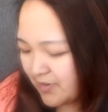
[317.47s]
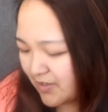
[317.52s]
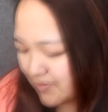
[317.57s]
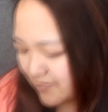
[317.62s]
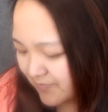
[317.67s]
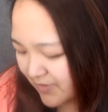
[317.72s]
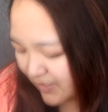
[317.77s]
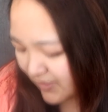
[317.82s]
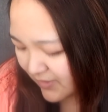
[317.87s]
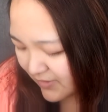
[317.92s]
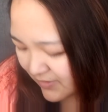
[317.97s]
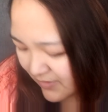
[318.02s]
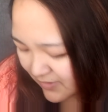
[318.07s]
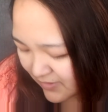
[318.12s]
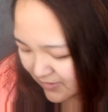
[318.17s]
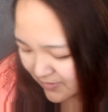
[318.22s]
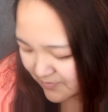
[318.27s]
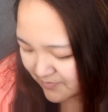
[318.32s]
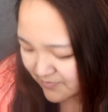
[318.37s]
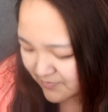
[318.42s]
on, man.
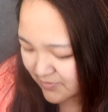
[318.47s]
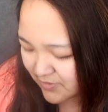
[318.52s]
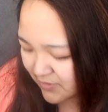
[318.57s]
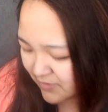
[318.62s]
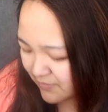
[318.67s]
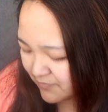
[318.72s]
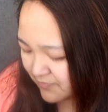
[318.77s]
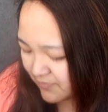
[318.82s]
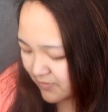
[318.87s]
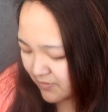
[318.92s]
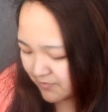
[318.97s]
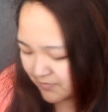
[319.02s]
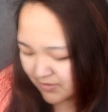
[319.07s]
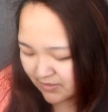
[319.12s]
I'm trying to film